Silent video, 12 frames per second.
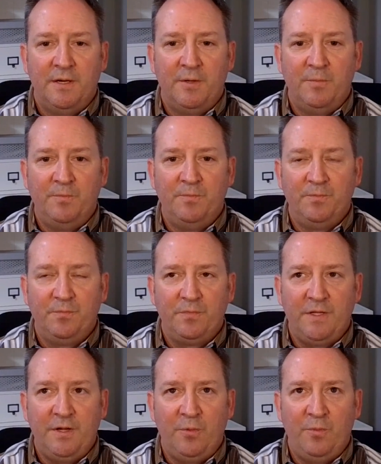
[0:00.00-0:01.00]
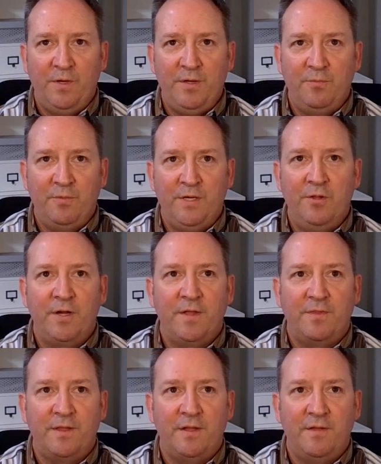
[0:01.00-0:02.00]
When you
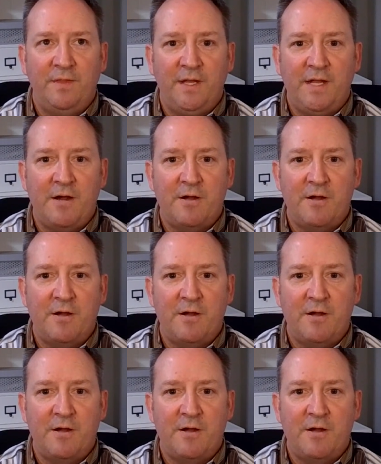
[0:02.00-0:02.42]
look at the